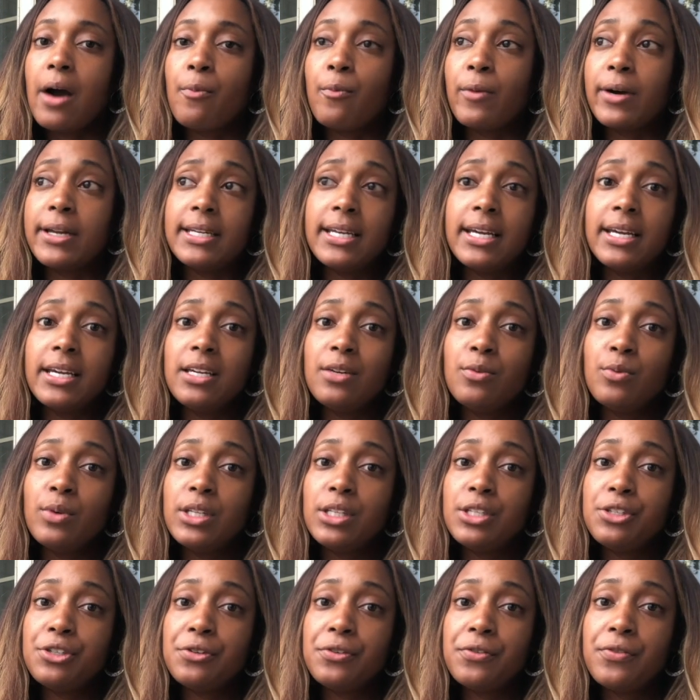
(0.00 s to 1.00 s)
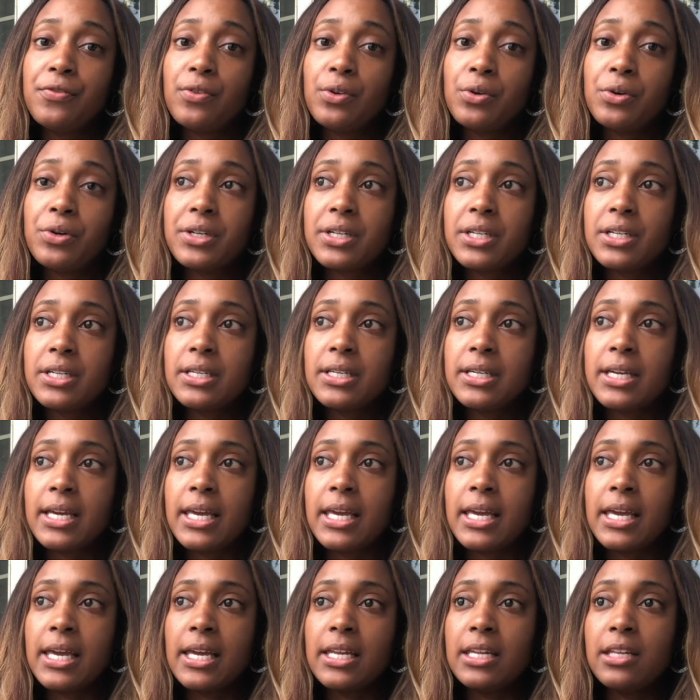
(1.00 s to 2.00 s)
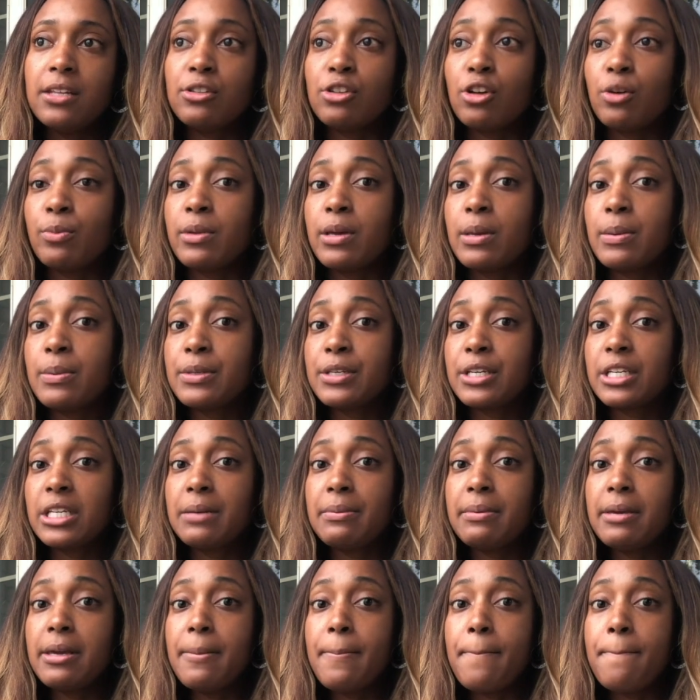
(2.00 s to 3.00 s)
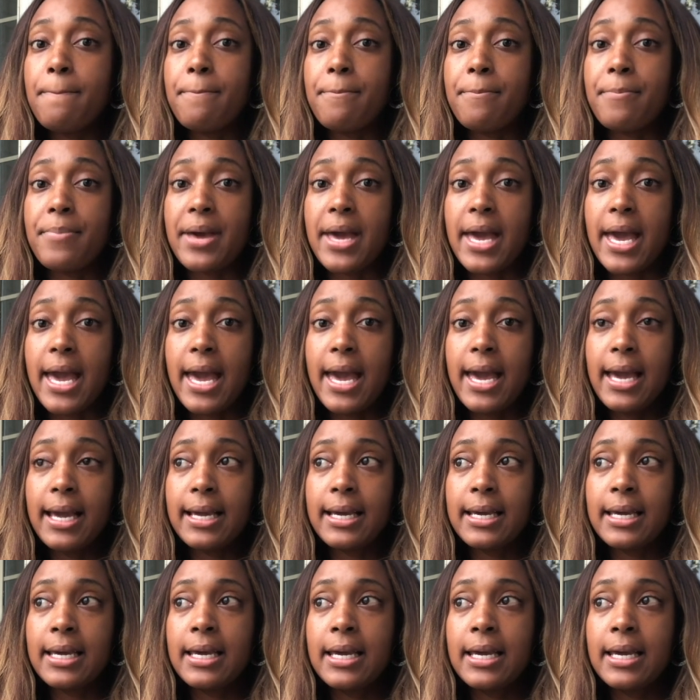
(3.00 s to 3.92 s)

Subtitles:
One day, he went to Florida, and he told me he was going to be back